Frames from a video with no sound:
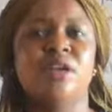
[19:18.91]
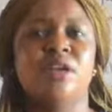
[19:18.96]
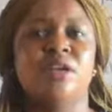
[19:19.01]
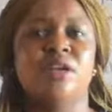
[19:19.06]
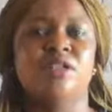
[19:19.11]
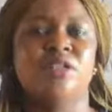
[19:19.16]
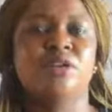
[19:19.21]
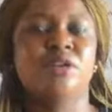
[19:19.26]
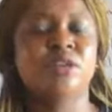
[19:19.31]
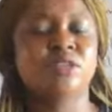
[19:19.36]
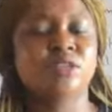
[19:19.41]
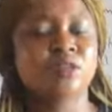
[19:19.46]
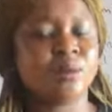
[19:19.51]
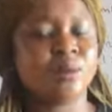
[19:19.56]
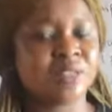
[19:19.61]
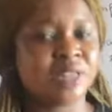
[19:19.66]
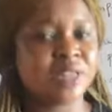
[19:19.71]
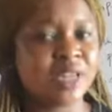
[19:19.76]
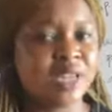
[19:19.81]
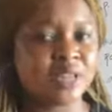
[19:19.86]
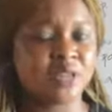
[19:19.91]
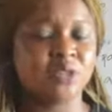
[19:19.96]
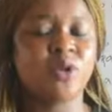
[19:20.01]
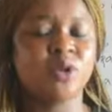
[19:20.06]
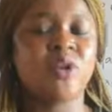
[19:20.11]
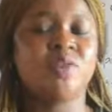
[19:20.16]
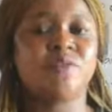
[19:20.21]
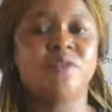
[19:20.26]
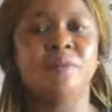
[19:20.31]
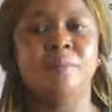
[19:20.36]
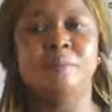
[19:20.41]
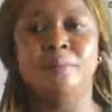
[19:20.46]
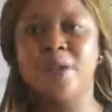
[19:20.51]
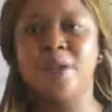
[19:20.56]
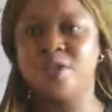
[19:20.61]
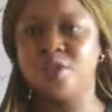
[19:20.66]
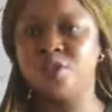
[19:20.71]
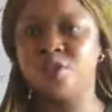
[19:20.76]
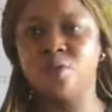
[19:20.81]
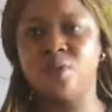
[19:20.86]
is what personal hygiene is one of the
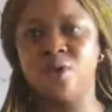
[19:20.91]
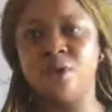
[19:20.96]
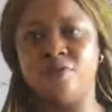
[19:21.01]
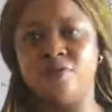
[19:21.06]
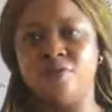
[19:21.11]
best way